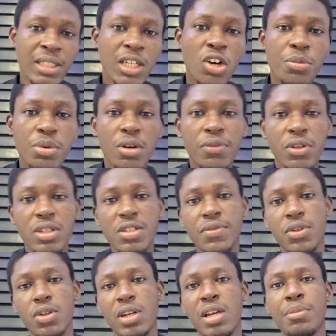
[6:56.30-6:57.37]
And that will be all for
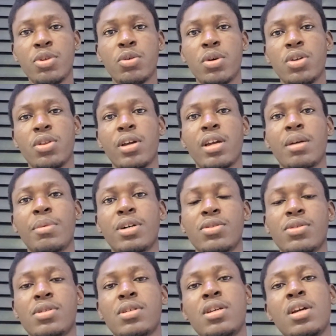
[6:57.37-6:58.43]
this video. Let me know what you're thinking
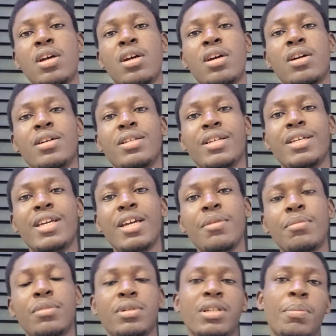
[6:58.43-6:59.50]
about the
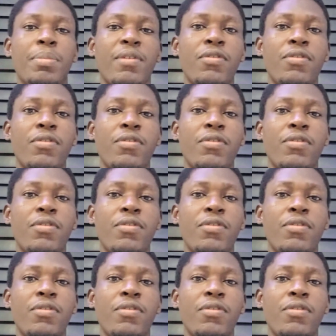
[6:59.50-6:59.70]
game, the